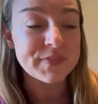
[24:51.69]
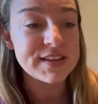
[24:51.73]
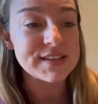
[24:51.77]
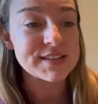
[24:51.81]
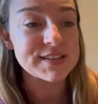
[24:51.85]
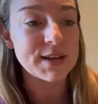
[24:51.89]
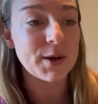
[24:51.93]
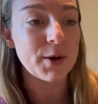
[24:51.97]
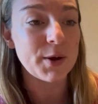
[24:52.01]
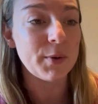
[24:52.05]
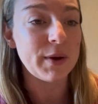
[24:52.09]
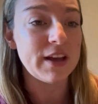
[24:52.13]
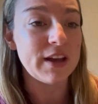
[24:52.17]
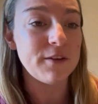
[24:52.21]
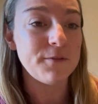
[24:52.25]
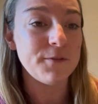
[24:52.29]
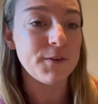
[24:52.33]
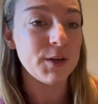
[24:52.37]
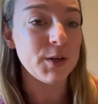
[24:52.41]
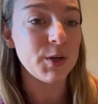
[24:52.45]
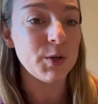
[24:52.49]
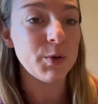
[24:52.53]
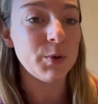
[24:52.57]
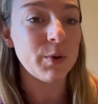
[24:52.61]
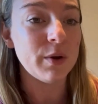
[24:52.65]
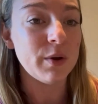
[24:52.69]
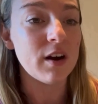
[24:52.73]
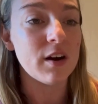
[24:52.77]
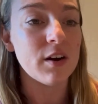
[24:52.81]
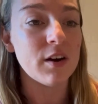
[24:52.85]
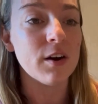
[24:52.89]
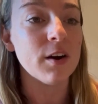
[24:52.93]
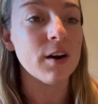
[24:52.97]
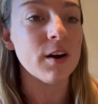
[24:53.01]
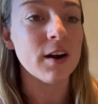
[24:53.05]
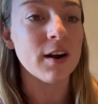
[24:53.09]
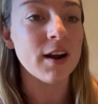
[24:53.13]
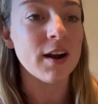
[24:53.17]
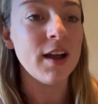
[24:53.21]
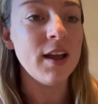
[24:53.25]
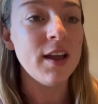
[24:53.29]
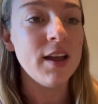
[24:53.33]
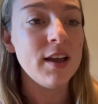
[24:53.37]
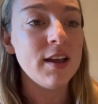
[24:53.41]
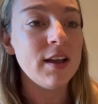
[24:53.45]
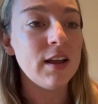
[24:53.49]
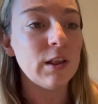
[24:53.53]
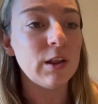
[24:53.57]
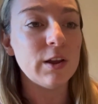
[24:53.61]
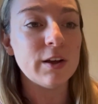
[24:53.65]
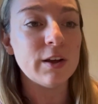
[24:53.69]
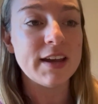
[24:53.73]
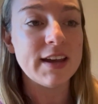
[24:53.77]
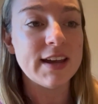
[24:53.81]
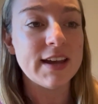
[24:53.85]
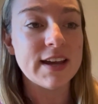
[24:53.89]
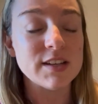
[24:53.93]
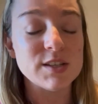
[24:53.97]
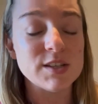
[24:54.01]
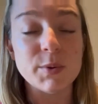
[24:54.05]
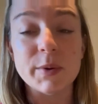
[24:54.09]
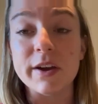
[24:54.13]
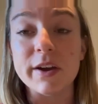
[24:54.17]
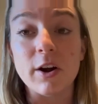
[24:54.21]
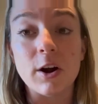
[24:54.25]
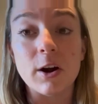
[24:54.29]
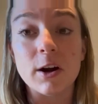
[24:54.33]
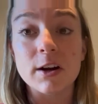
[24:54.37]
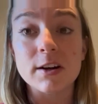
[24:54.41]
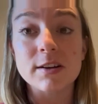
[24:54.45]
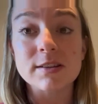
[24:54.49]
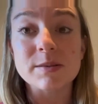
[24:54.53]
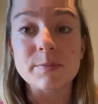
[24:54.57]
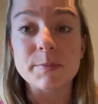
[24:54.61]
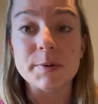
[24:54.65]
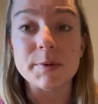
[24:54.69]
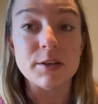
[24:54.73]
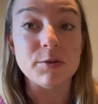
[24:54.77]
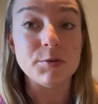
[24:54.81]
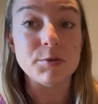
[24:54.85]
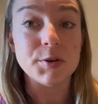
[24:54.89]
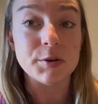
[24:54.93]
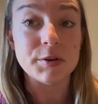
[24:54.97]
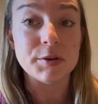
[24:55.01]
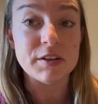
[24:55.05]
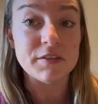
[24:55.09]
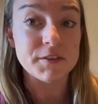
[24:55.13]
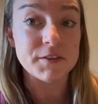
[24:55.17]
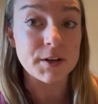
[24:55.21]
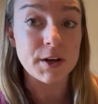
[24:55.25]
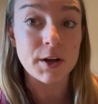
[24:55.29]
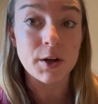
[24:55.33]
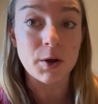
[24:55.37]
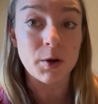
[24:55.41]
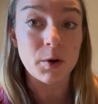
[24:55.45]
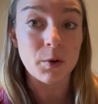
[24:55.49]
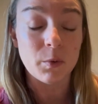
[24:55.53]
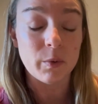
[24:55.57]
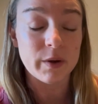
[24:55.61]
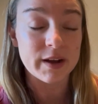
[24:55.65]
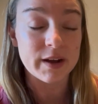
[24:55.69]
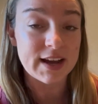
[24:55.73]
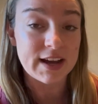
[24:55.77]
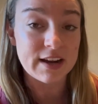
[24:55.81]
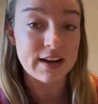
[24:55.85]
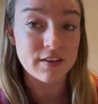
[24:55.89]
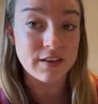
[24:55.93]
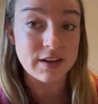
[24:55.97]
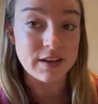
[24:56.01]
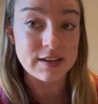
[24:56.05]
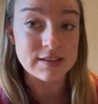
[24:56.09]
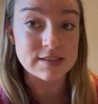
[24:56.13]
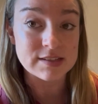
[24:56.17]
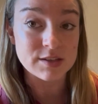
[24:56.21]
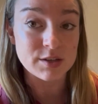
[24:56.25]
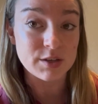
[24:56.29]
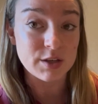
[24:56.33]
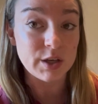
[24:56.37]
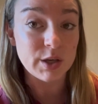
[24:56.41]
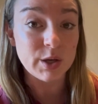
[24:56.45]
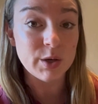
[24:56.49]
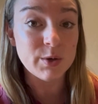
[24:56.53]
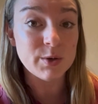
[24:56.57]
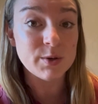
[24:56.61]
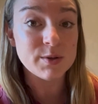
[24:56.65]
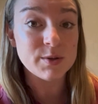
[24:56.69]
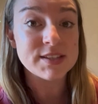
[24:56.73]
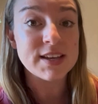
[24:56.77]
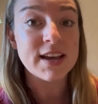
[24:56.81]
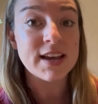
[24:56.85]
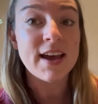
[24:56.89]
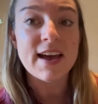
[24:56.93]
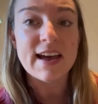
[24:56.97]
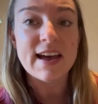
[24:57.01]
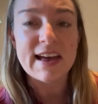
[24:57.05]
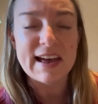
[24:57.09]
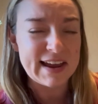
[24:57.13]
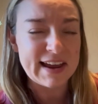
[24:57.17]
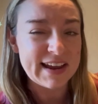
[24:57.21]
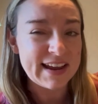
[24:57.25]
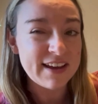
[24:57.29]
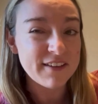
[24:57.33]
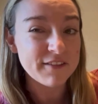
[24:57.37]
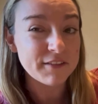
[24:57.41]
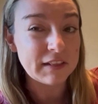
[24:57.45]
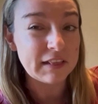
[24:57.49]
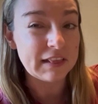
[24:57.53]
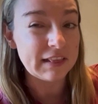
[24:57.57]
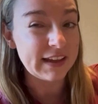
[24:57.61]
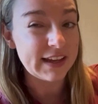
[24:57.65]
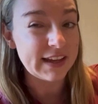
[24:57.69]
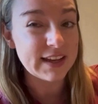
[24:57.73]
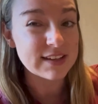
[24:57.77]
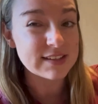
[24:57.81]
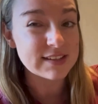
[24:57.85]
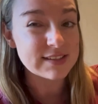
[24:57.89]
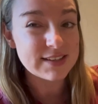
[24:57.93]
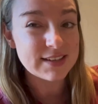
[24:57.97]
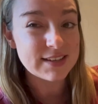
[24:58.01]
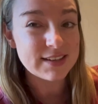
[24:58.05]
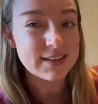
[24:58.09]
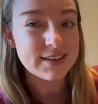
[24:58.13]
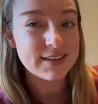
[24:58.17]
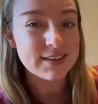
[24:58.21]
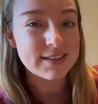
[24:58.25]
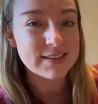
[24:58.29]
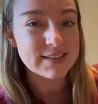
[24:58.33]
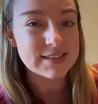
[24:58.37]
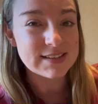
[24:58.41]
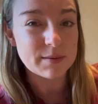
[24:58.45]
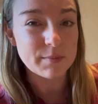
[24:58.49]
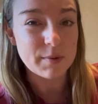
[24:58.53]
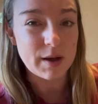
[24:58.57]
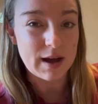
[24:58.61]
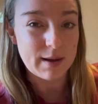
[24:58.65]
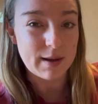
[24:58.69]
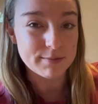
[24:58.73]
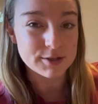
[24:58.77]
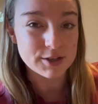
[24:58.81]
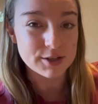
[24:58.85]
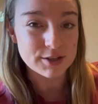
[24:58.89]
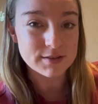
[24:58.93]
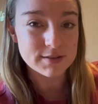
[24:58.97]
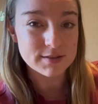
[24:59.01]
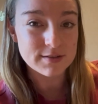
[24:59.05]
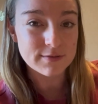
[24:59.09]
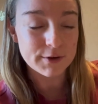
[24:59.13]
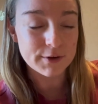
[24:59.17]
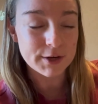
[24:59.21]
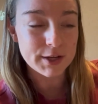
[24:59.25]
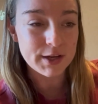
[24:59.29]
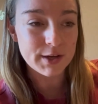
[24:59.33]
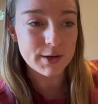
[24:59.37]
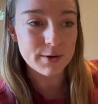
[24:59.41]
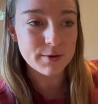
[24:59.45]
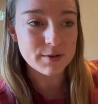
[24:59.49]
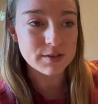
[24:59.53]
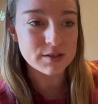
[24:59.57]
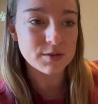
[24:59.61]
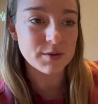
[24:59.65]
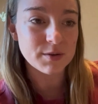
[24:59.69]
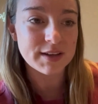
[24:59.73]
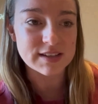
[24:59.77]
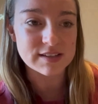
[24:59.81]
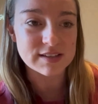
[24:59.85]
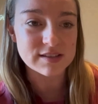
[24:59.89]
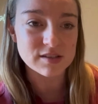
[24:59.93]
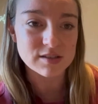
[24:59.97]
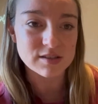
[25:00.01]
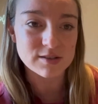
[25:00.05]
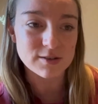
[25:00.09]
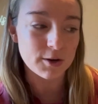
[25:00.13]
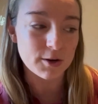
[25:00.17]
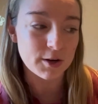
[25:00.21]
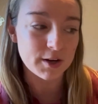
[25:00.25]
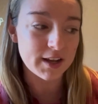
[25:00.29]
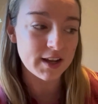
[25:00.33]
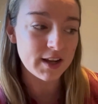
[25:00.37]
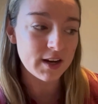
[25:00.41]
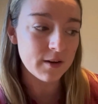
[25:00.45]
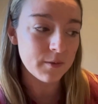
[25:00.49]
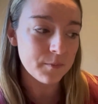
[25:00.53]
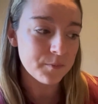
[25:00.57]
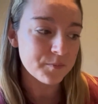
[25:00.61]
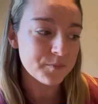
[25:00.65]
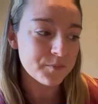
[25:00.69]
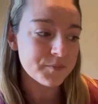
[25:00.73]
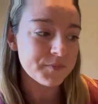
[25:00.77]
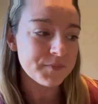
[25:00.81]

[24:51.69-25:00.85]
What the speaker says: So if you are looking at doing ARCs, but you don't even know what kind of things to use, I have linked some options for you to get started.